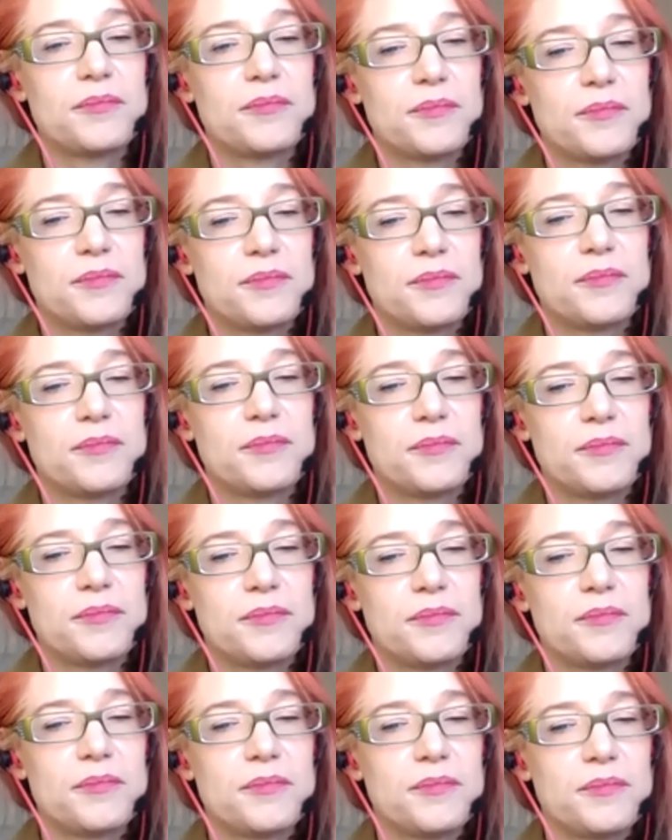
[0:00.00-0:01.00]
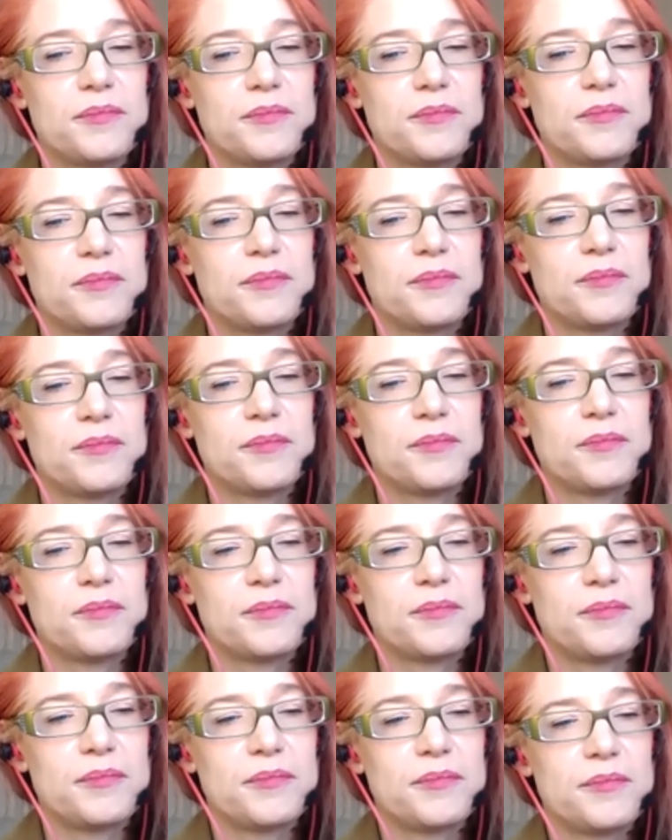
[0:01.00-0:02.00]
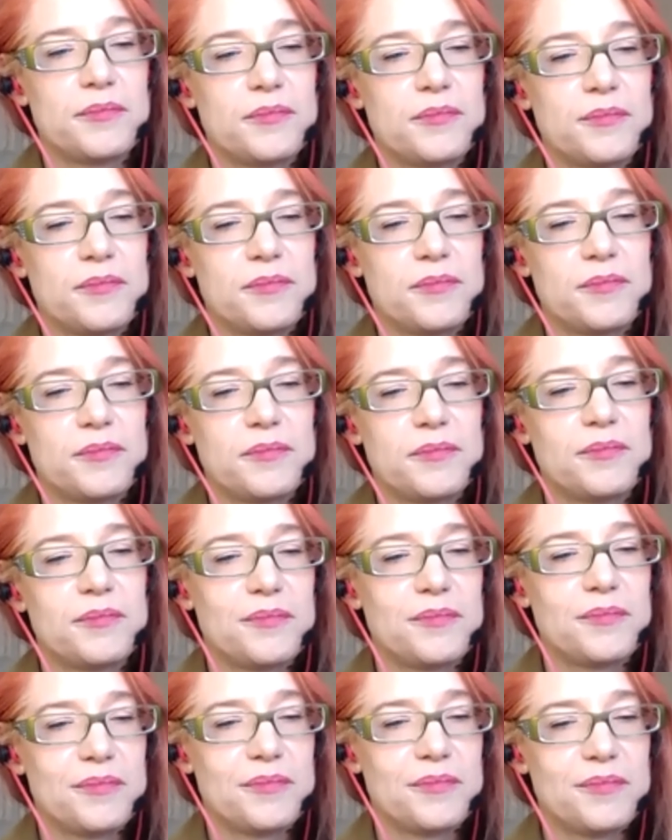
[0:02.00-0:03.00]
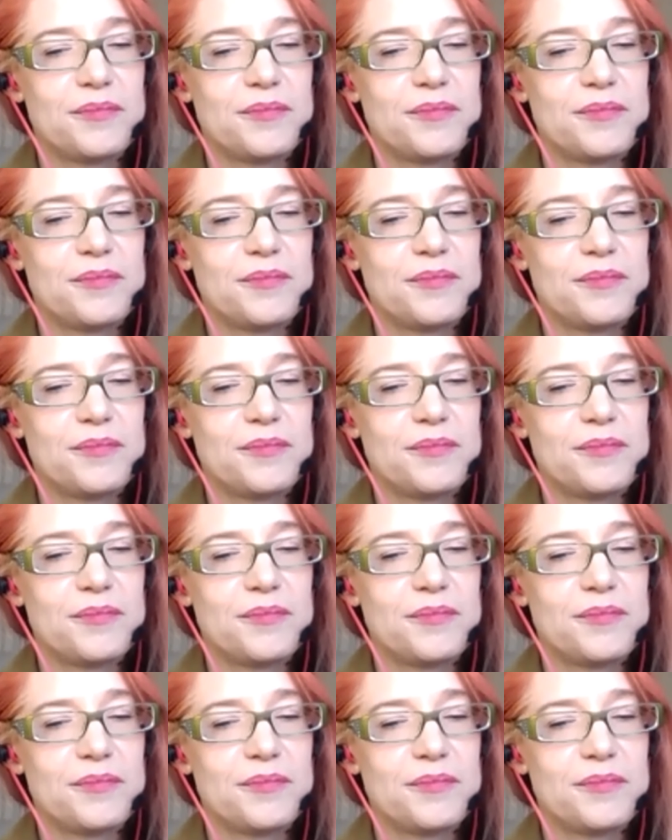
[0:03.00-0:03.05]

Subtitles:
The person shown says nothing.